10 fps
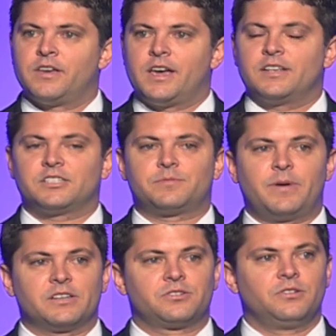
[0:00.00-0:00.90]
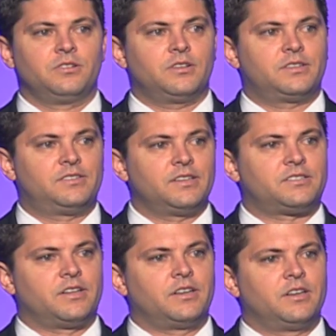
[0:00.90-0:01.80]
as a special
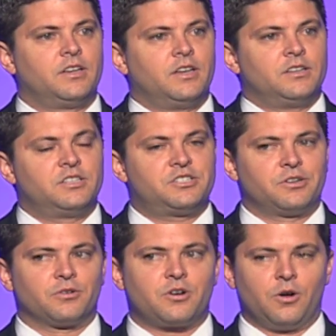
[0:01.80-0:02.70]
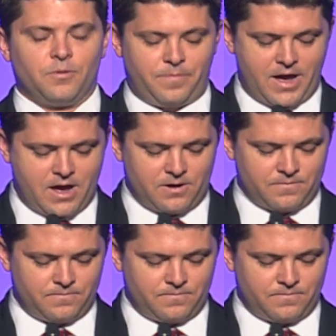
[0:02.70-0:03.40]
assistant to General Colin Powell.